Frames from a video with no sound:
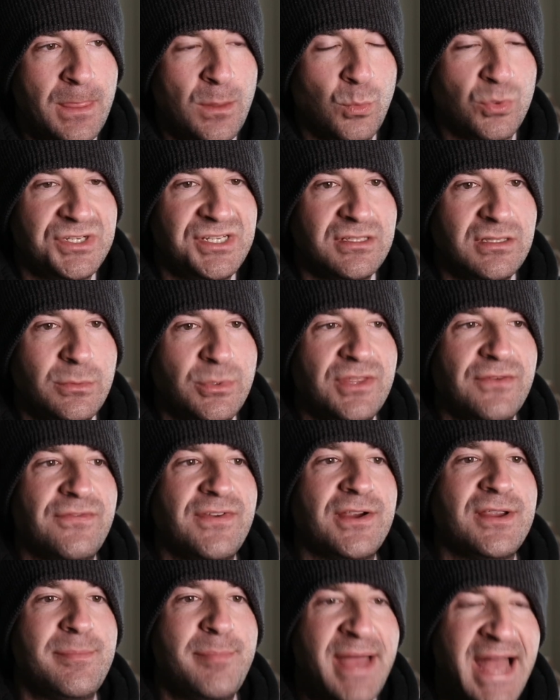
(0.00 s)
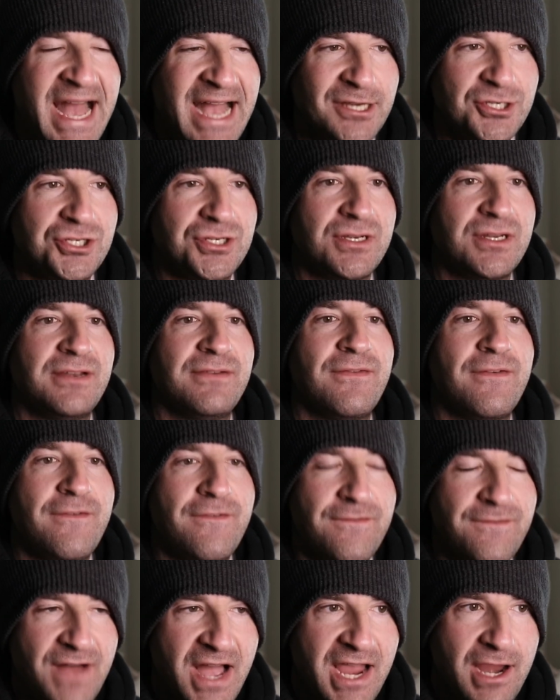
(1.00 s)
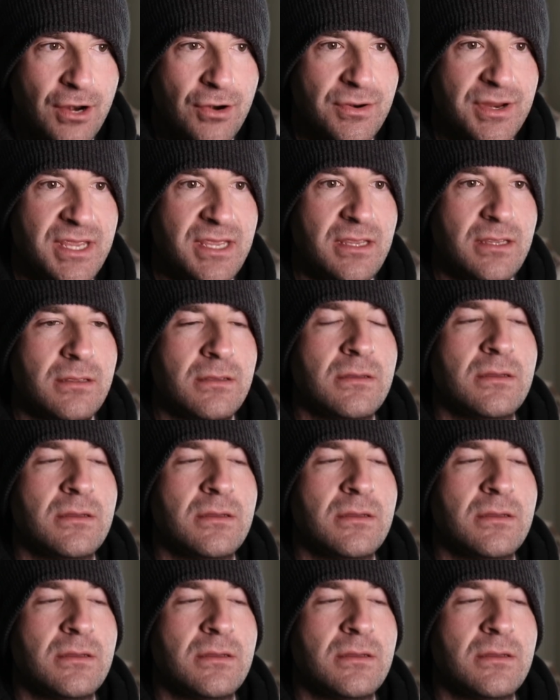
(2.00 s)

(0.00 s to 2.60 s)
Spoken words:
we're dealing with a very passionate, fiery